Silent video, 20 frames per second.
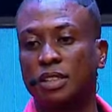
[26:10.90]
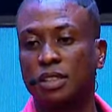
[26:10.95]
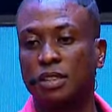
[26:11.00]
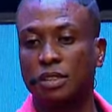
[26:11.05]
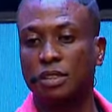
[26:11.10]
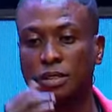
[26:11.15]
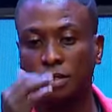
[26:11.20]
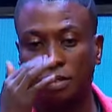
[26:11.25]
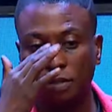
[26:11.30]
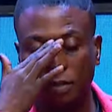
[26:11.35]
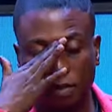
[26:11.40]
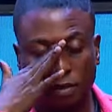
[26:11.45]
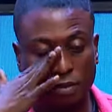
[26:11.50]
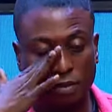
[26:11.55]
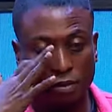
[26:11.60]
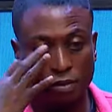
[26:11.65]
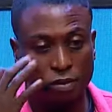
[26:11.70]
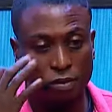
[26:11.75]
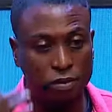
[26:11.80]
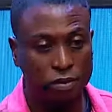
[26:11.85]

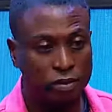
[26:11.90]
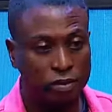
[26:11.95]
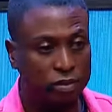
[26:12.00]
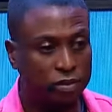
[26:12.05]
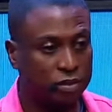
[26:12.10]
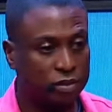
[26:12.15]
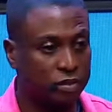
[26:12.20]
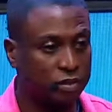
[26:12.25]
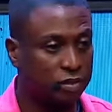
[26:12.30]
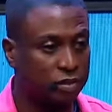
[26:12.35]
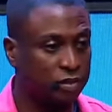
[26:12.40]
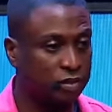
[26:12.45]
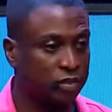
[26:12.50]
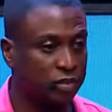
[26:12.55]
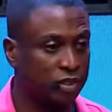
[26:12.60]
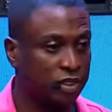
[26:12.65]
Nothing is said.